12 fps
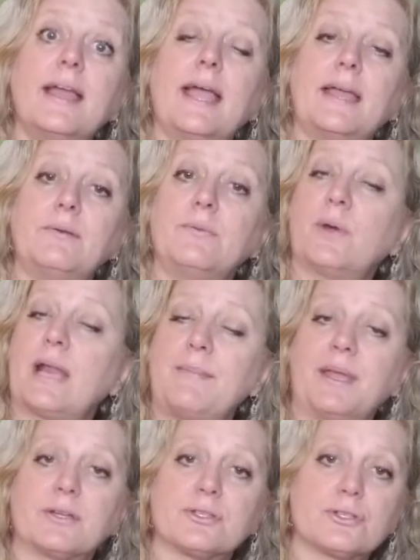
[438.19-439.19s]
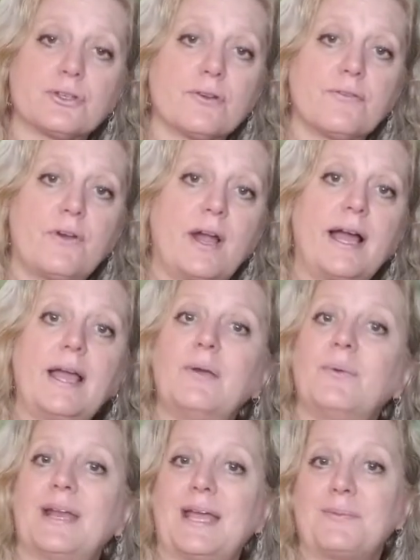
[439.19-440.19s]
And when I make a stir fry,
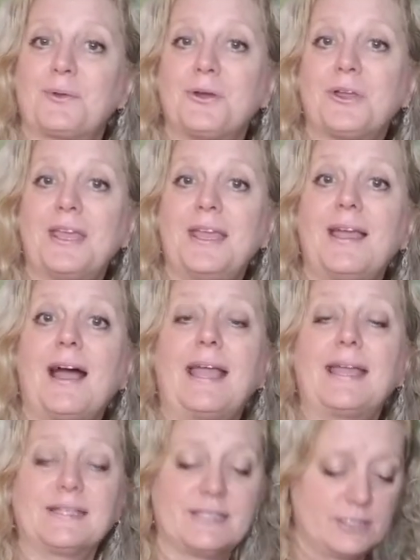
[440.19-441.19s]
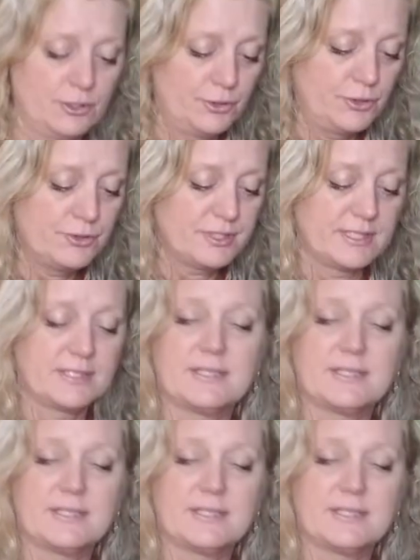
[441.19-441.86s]
when I'm cooking, I can still use this.